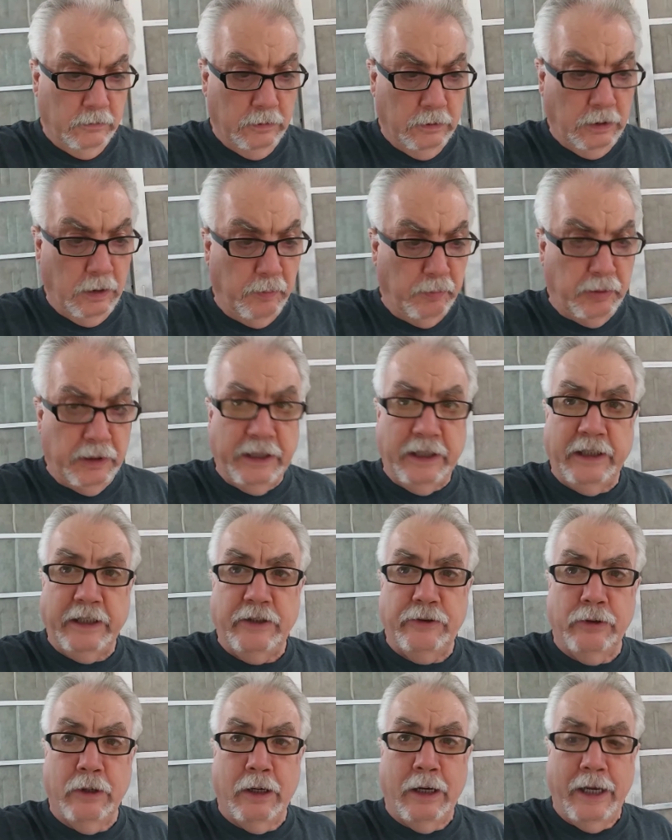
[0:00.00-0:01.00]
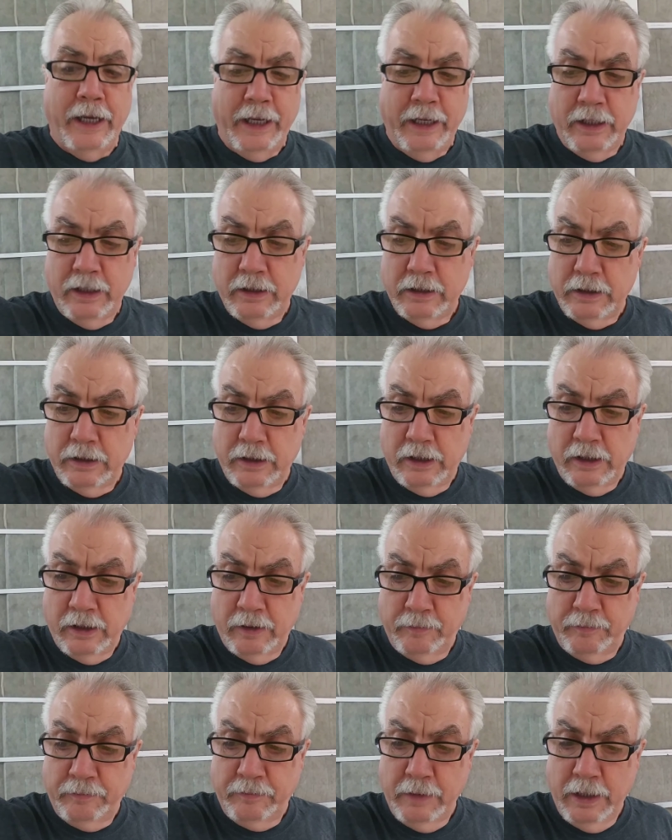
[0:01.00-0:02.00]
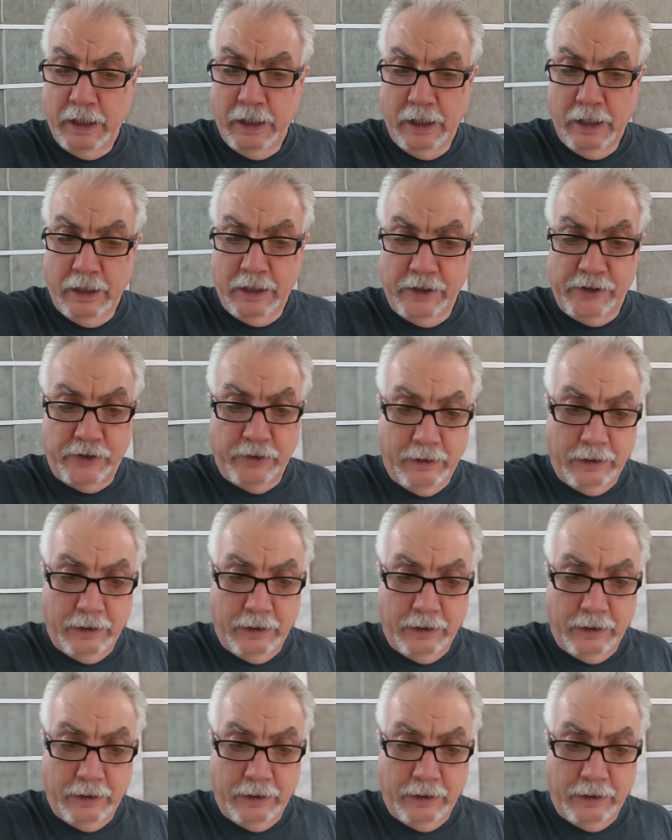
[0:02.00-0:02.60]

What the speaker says: completely dry. So